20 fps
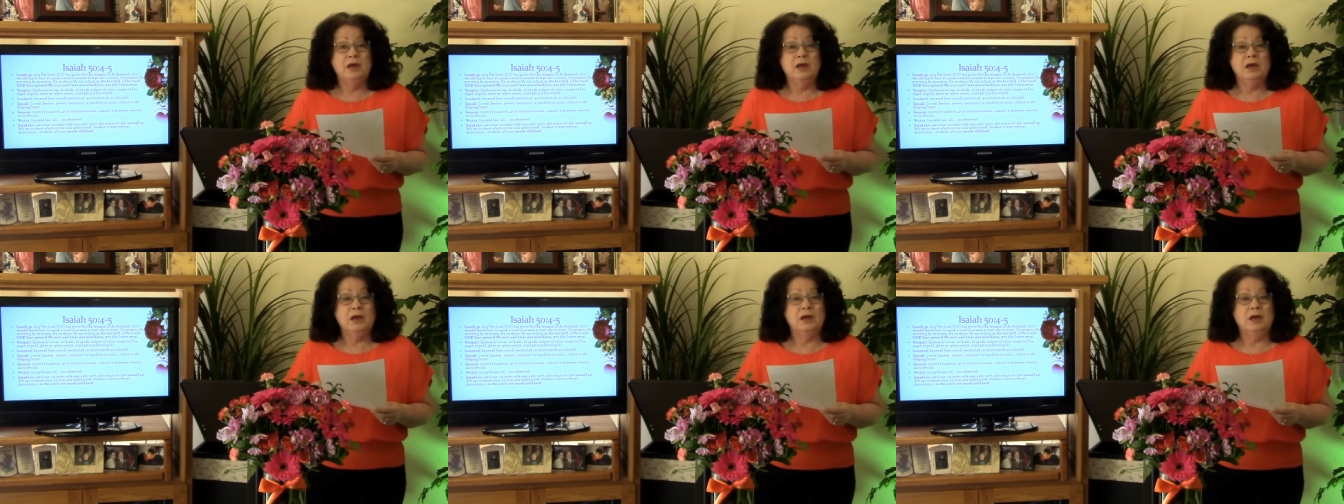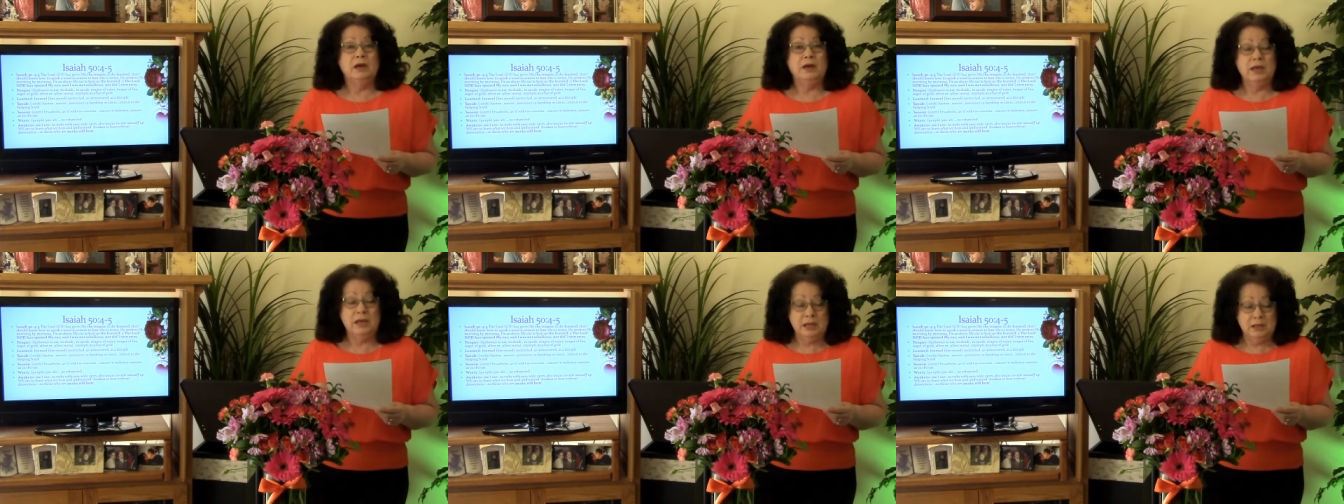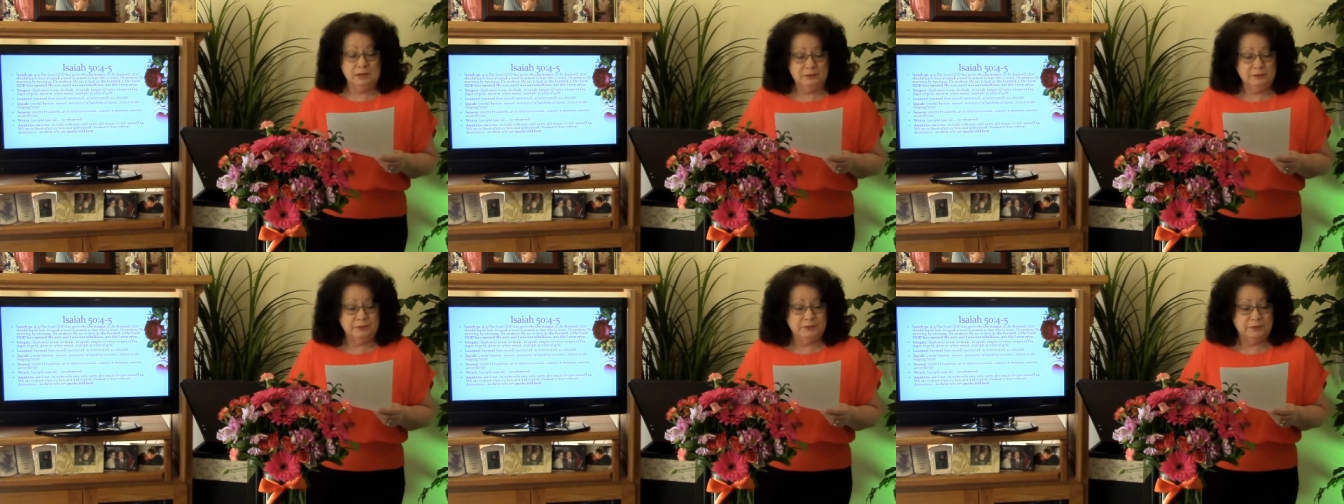uh,
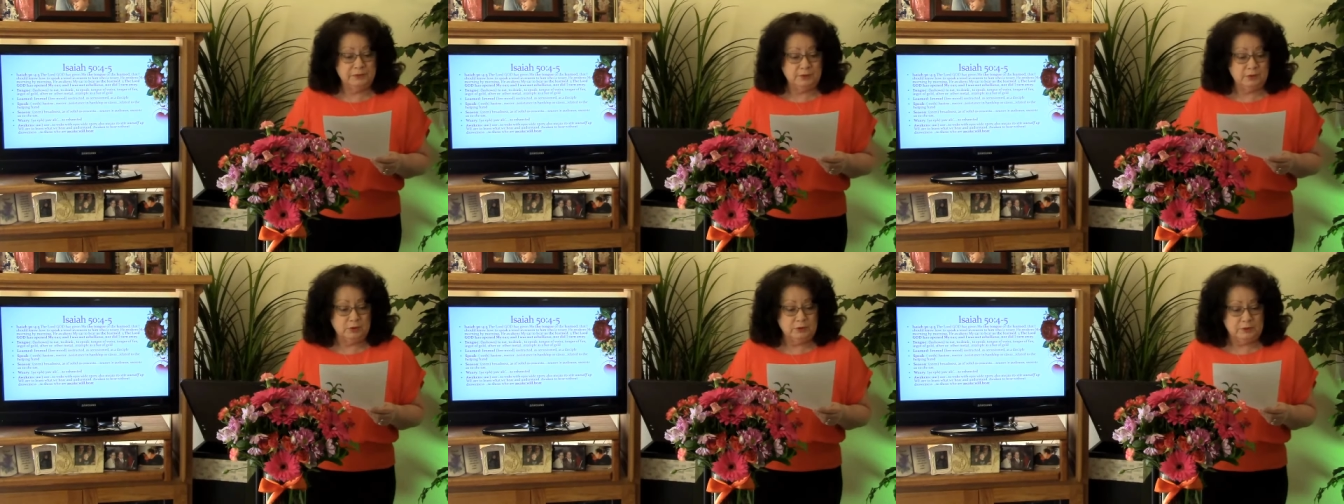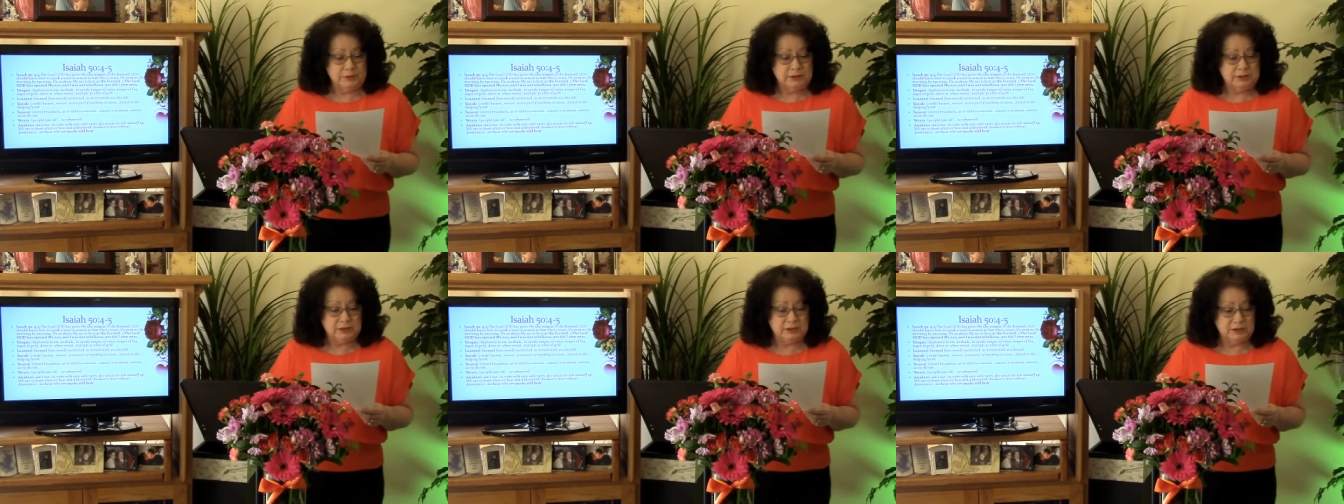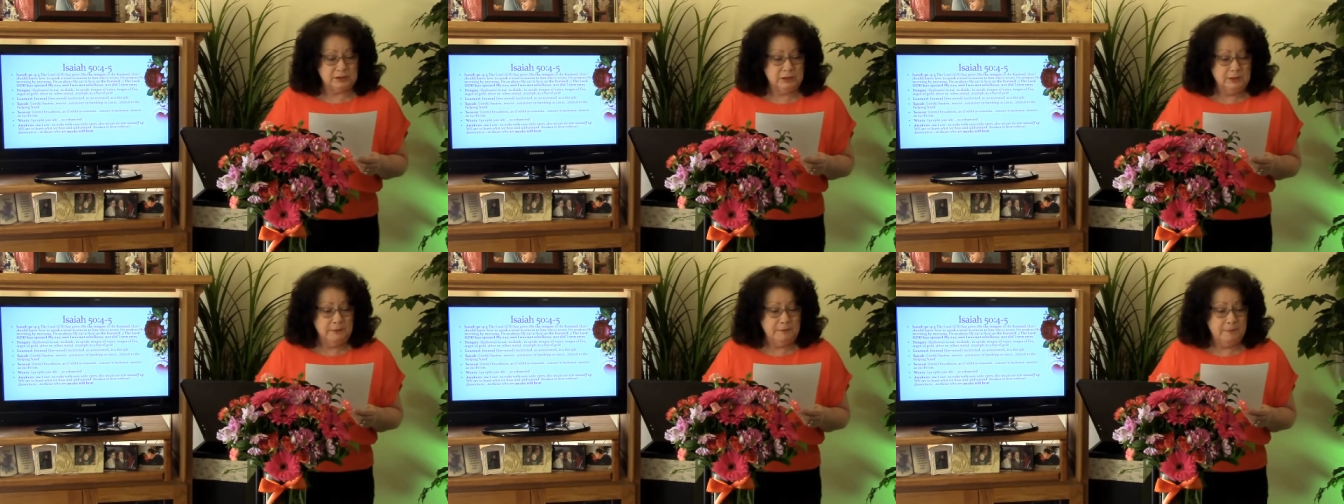
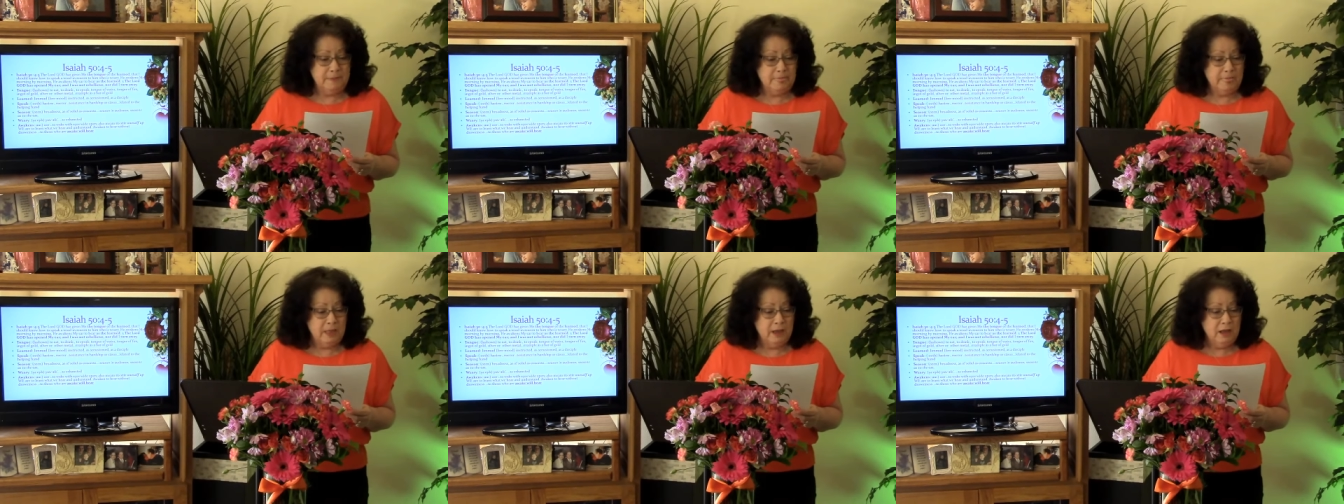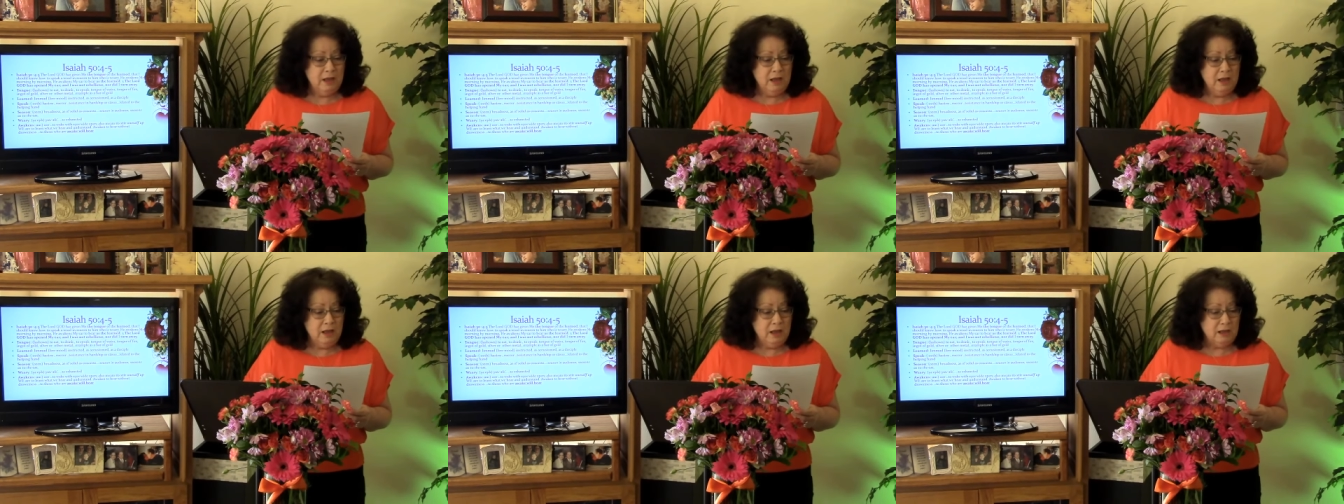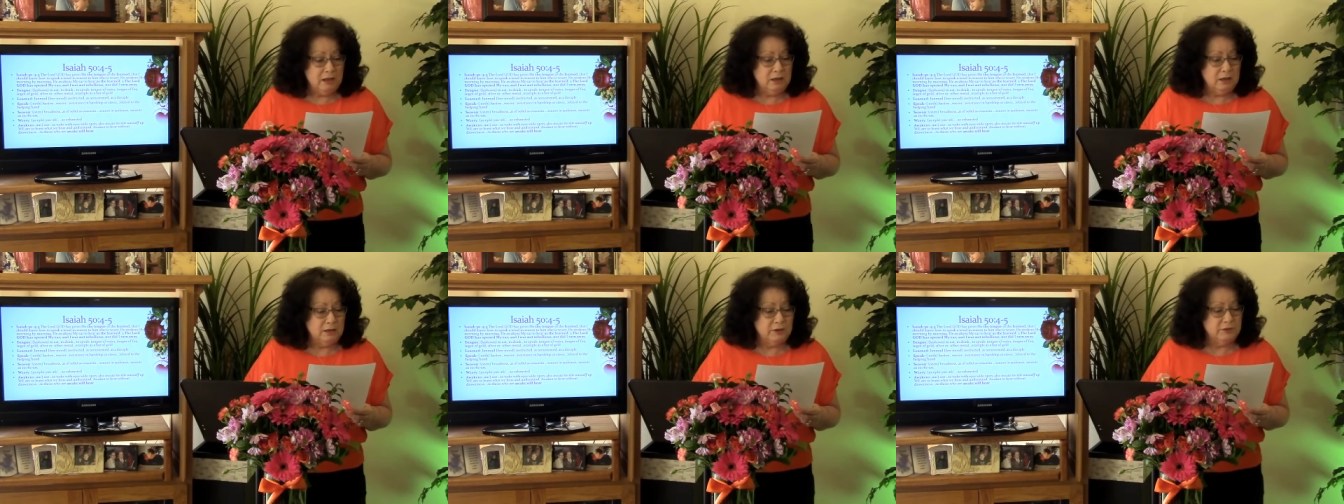influence.
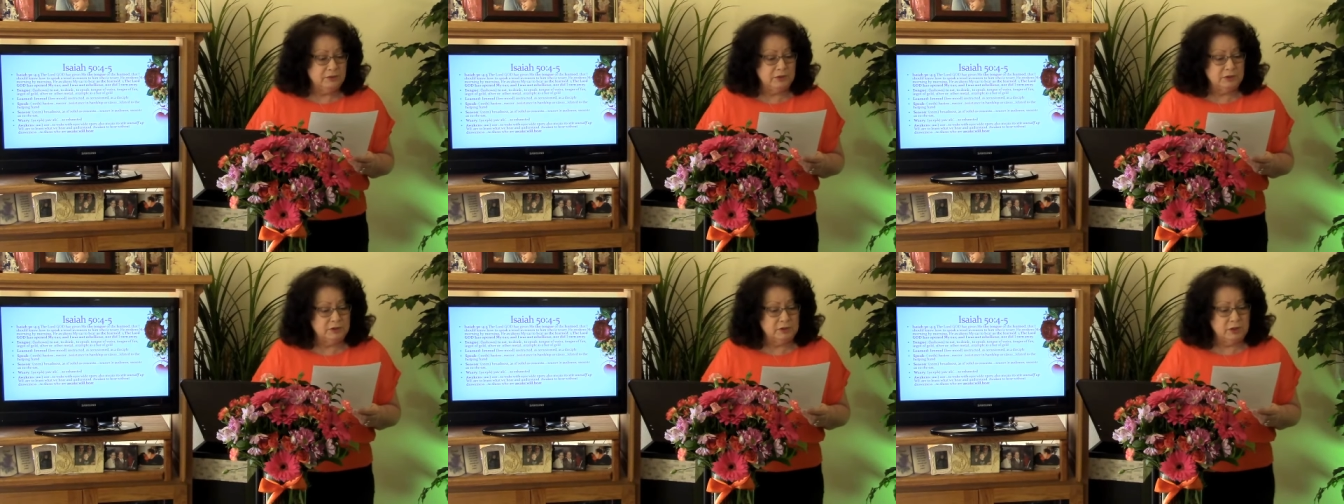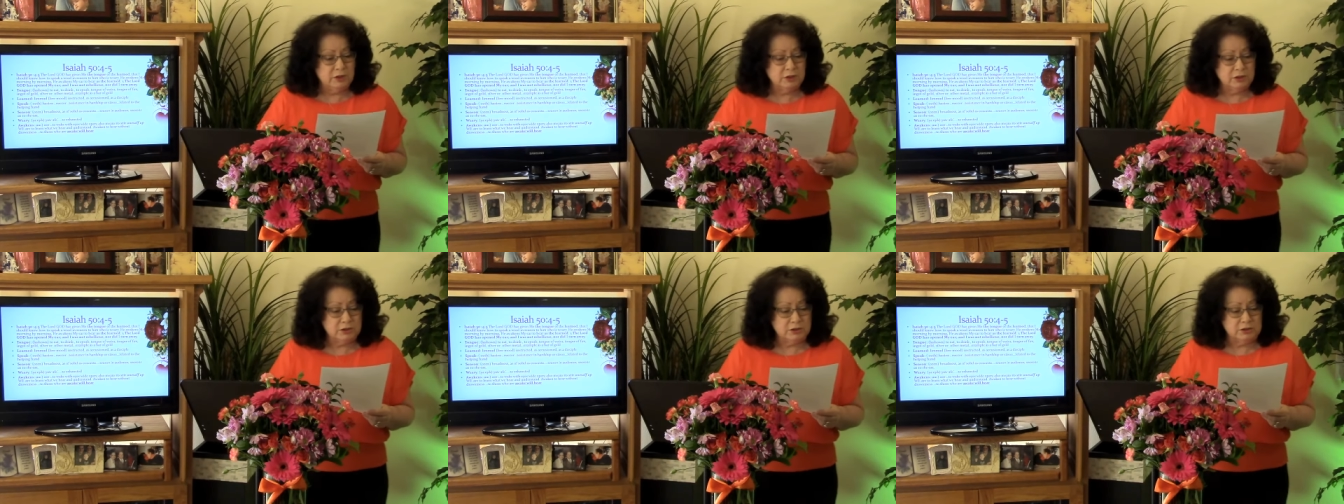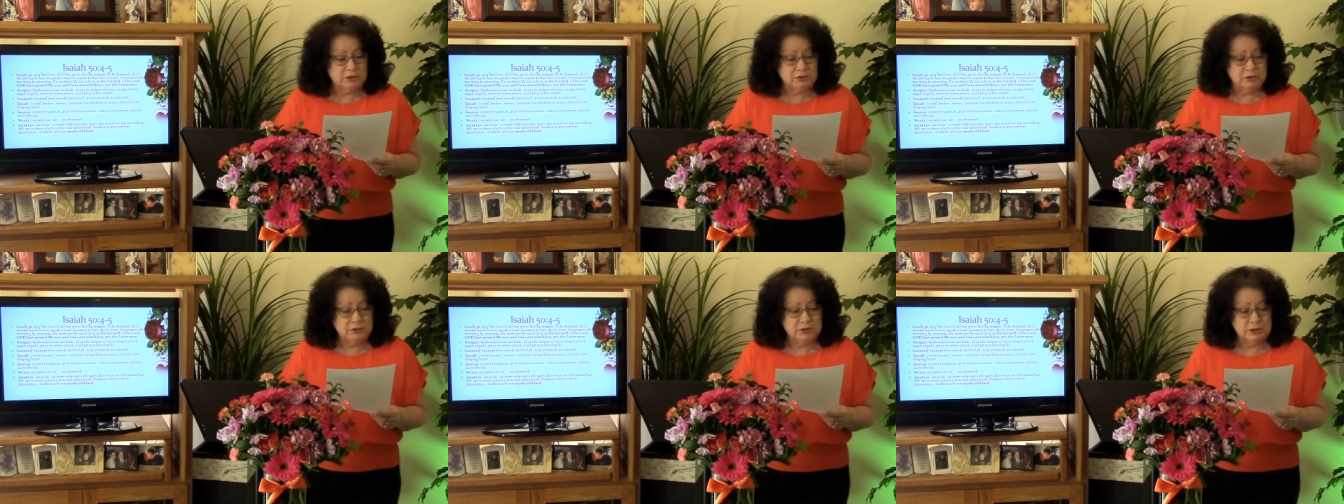Uh, the
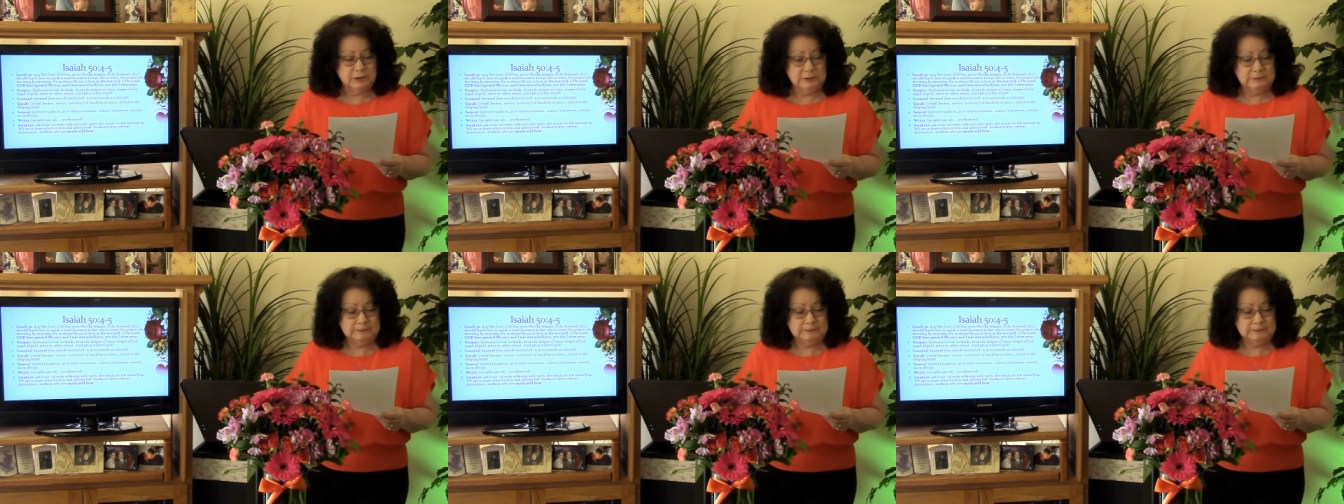learned,